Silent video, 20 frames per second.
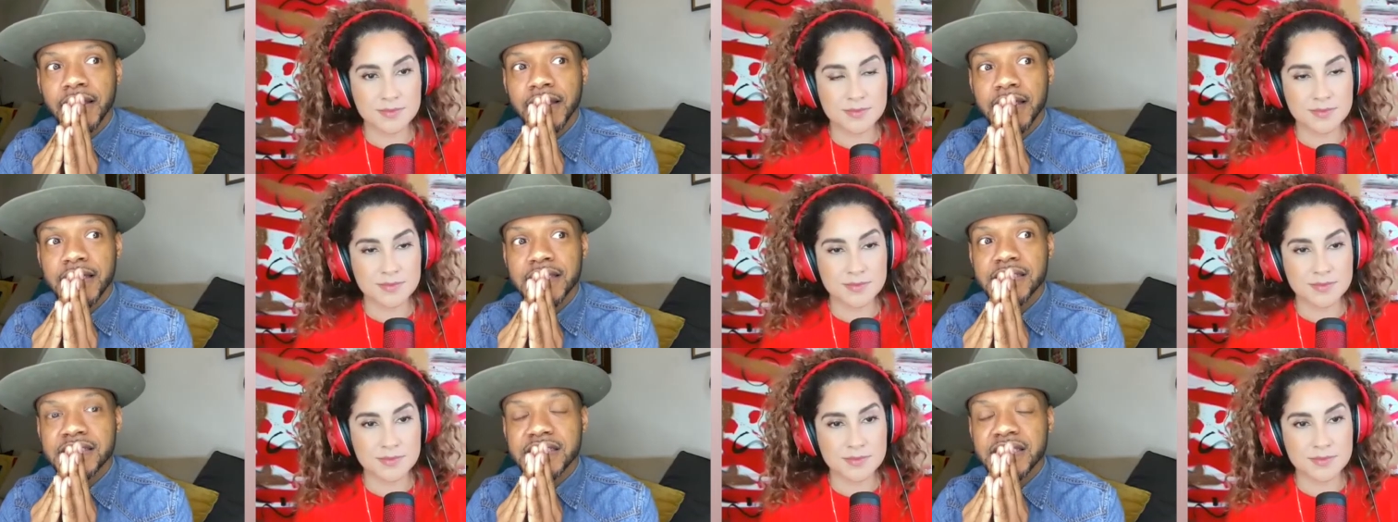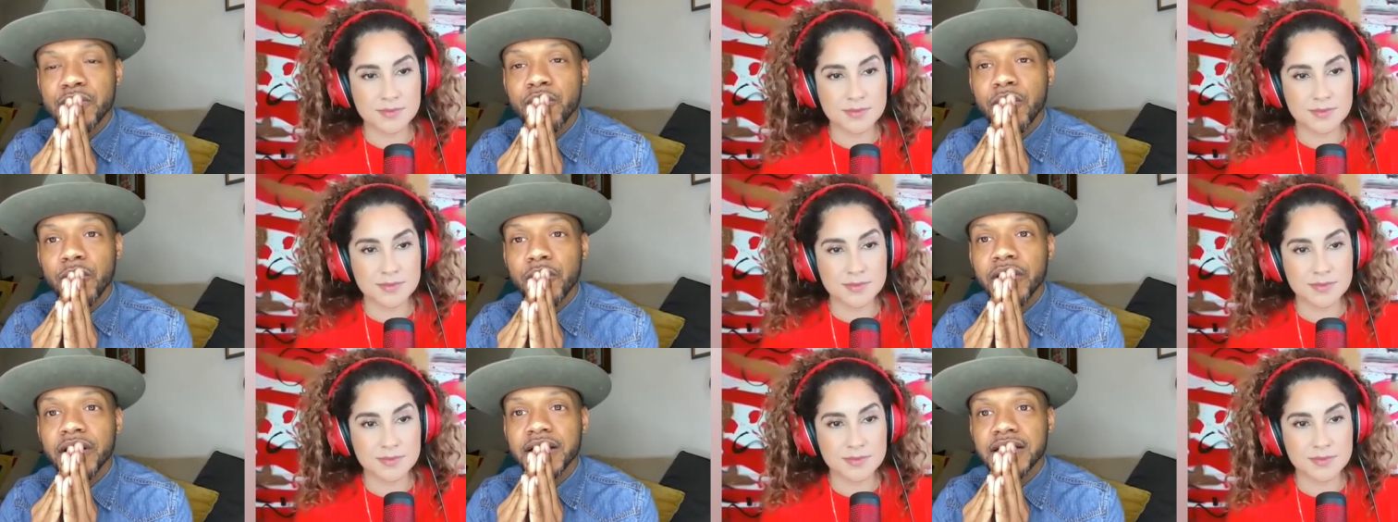Speaker 1: see
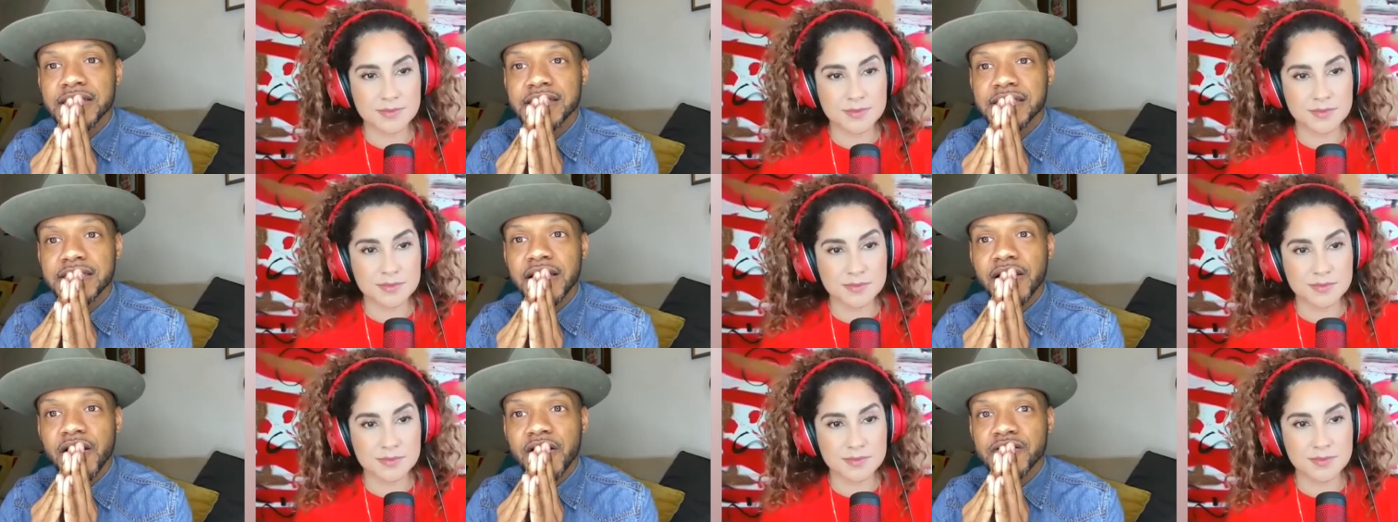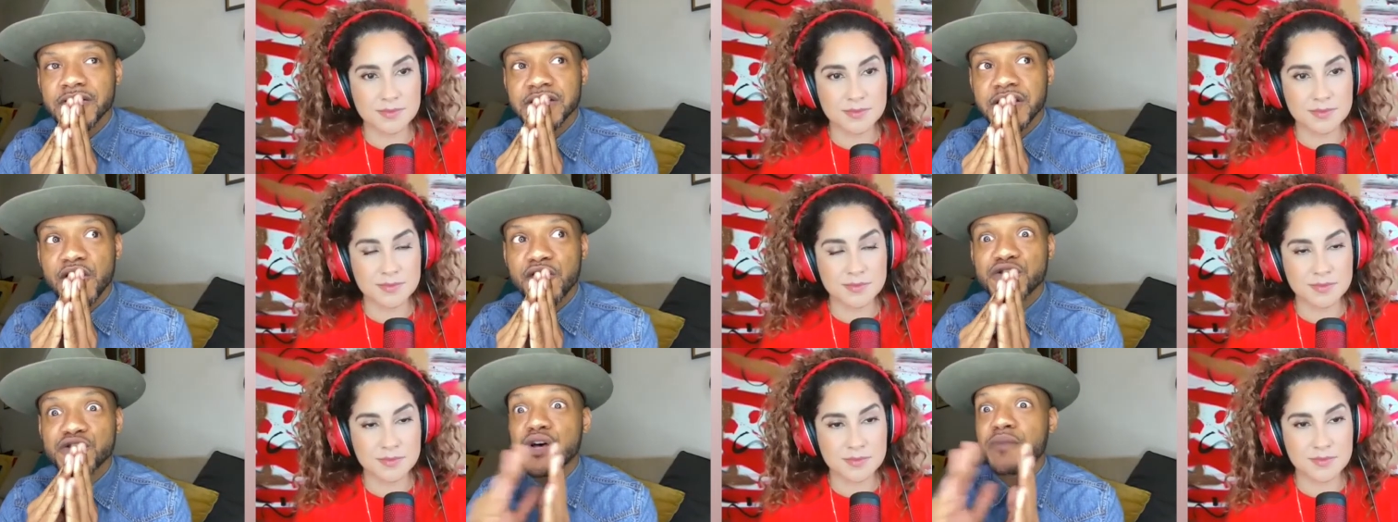what we're going to set
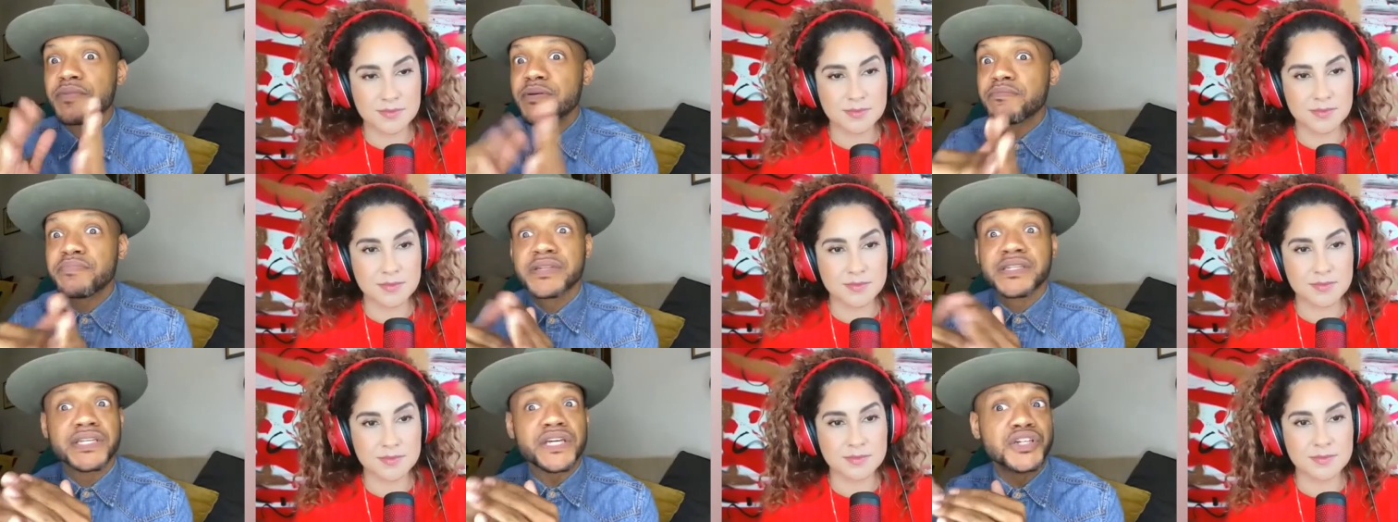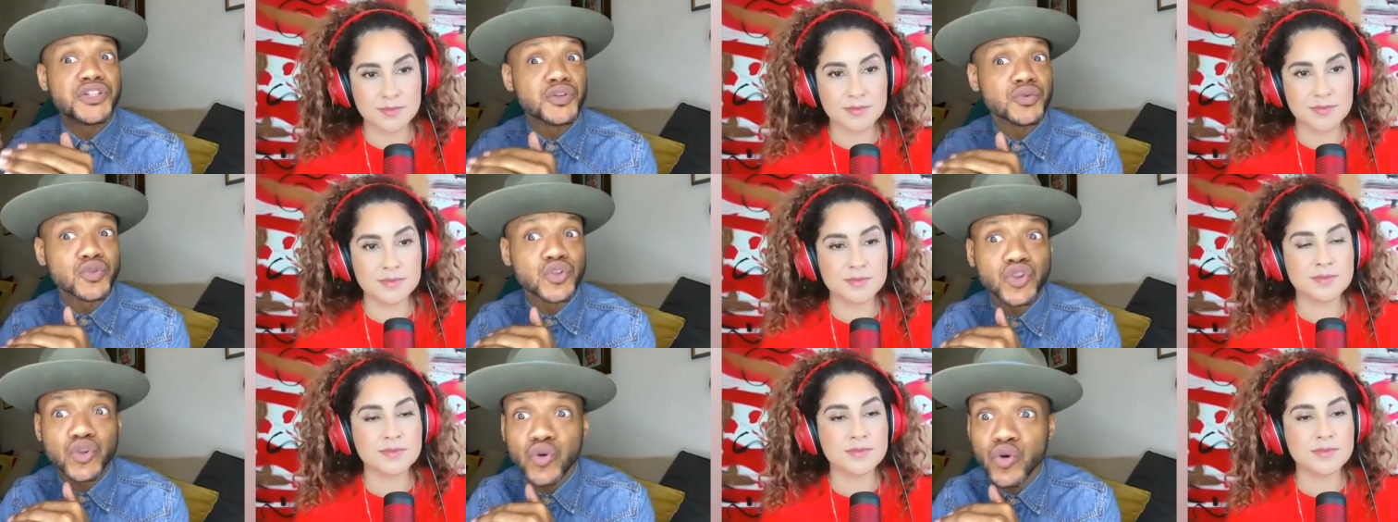ourselves up and potential
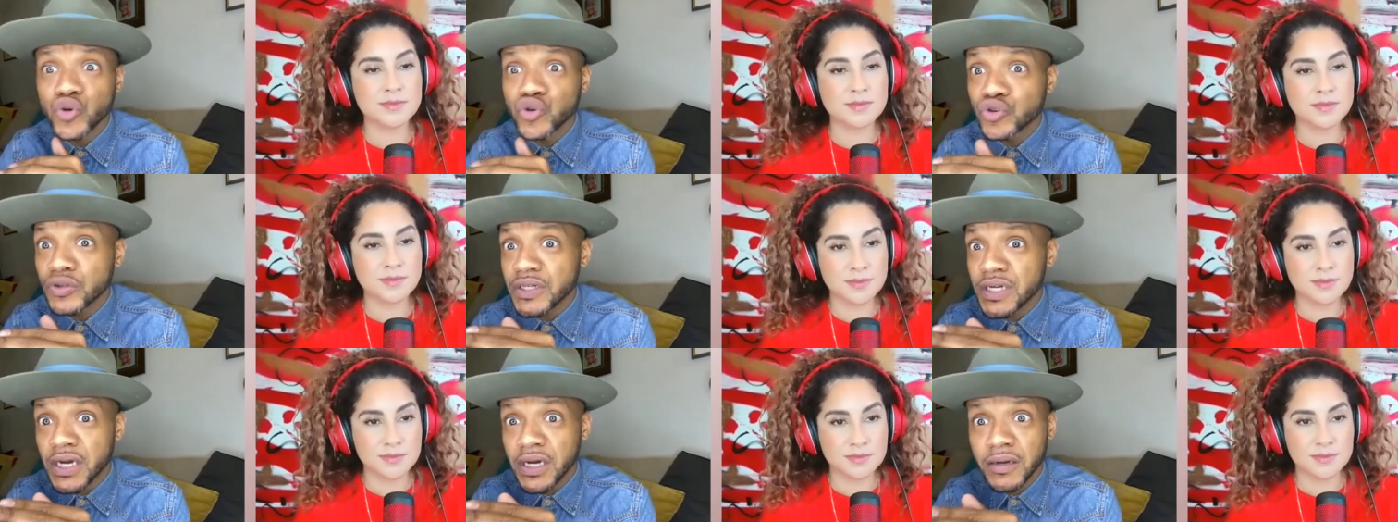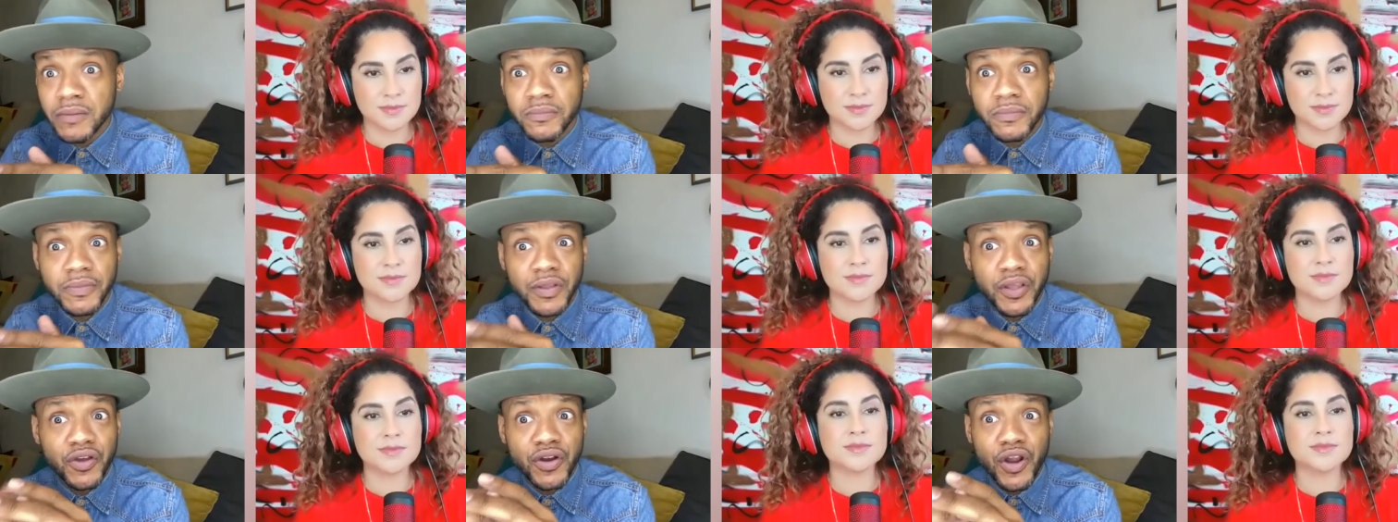children up
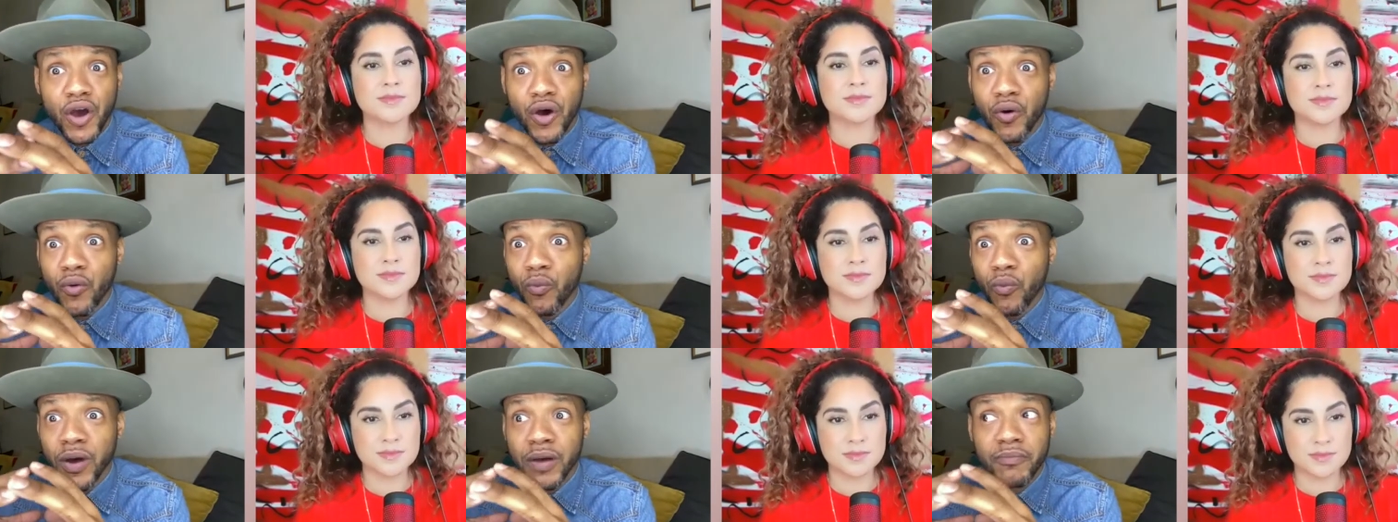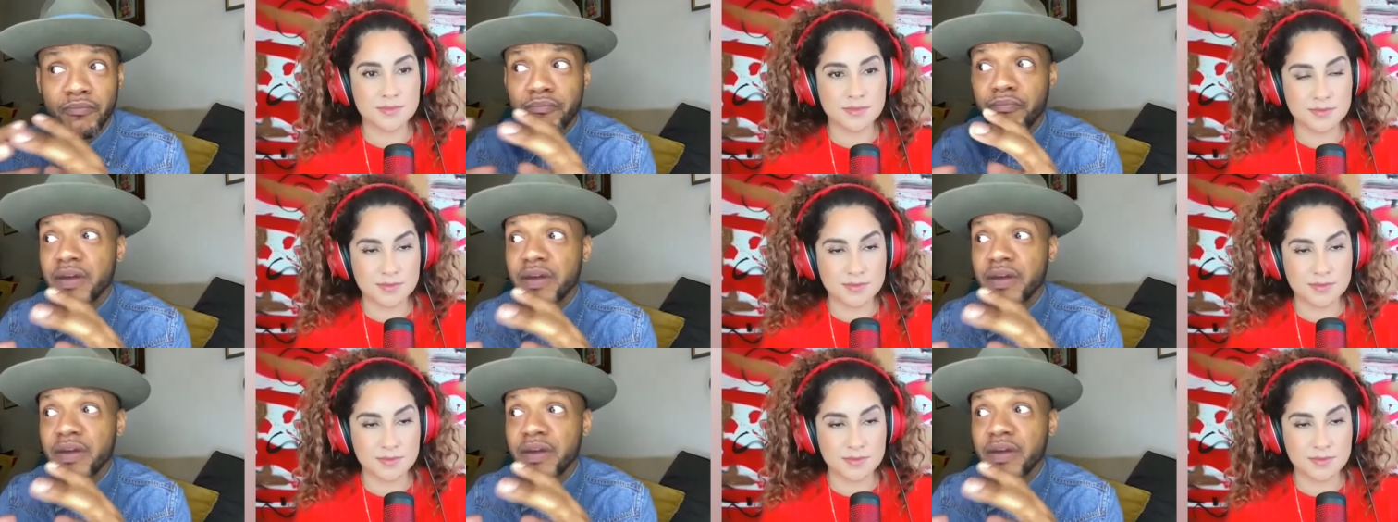you know what